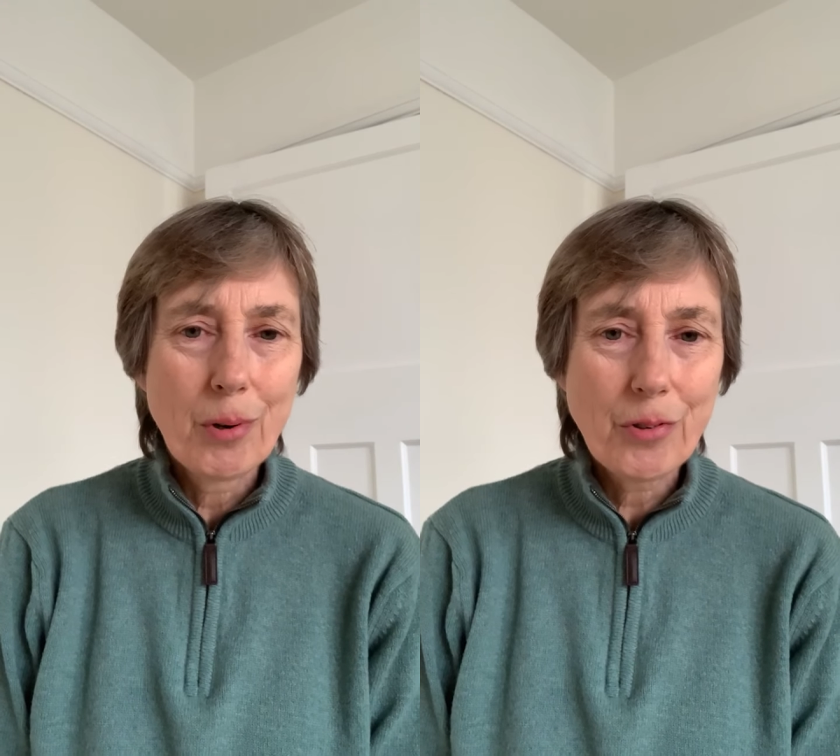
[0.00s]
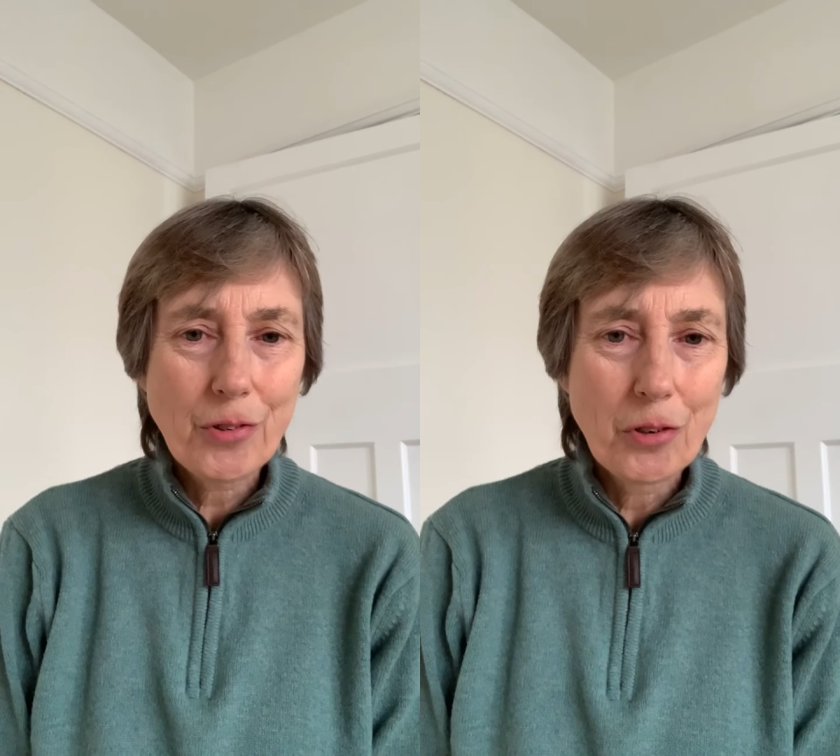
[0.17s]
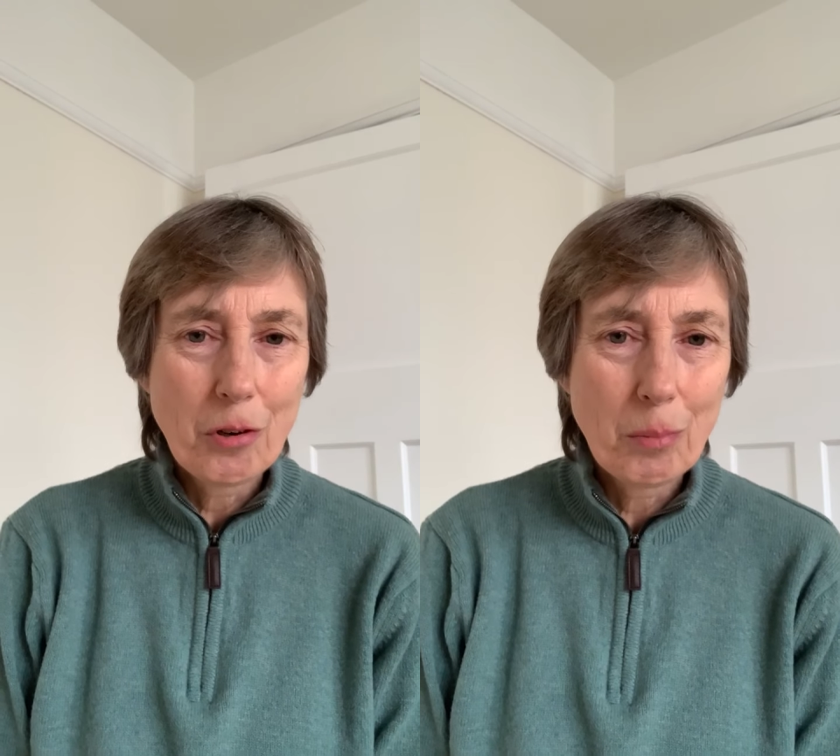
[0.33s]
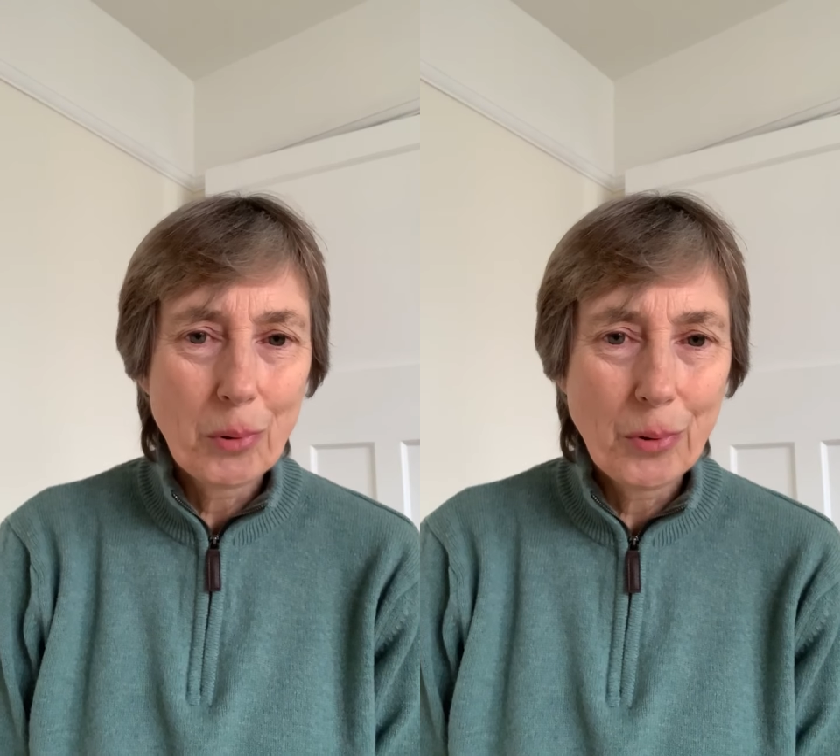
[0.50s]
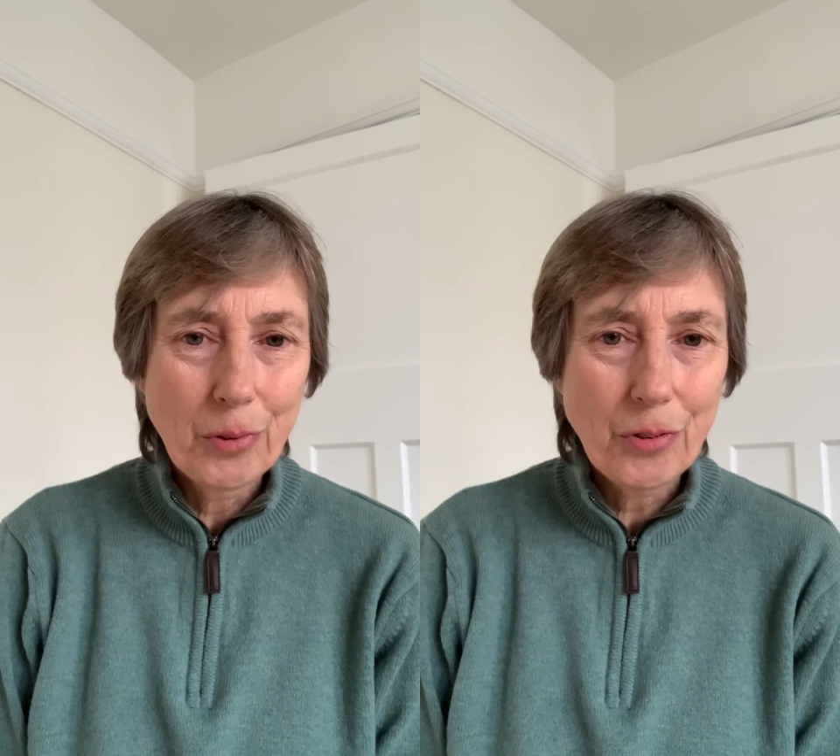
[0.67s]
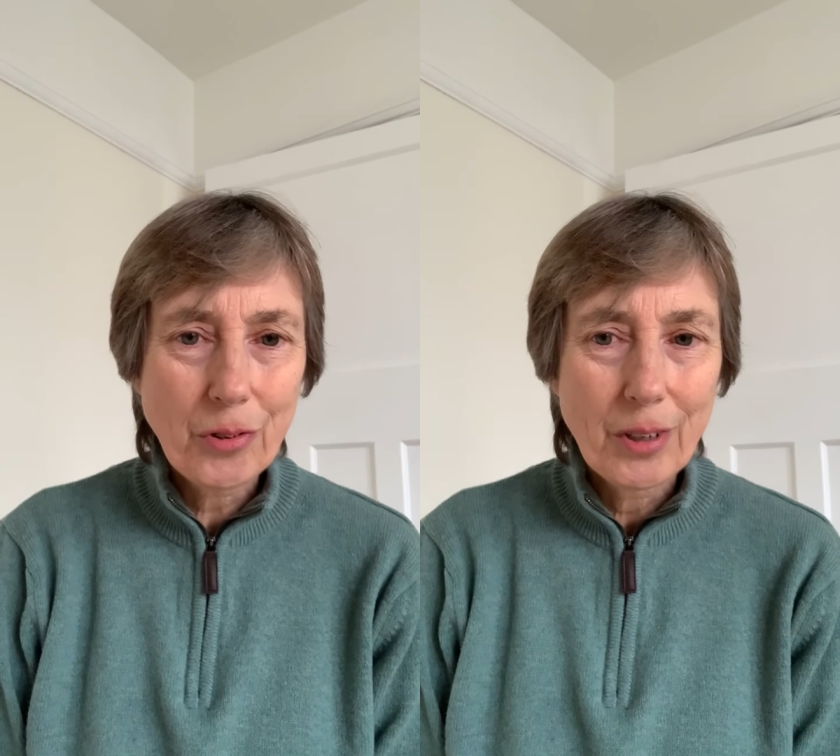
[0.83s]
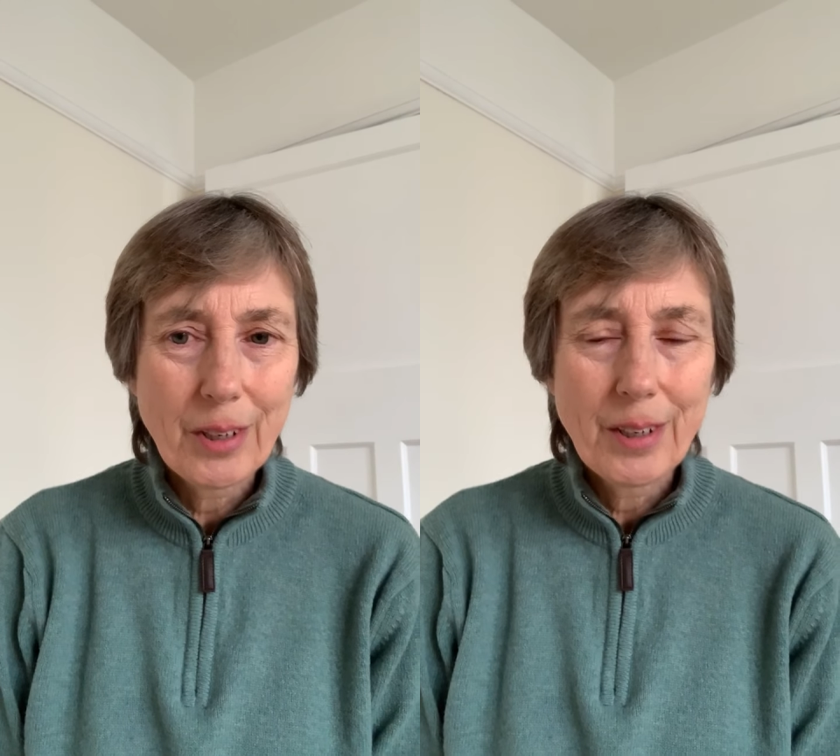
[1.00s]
ensembles,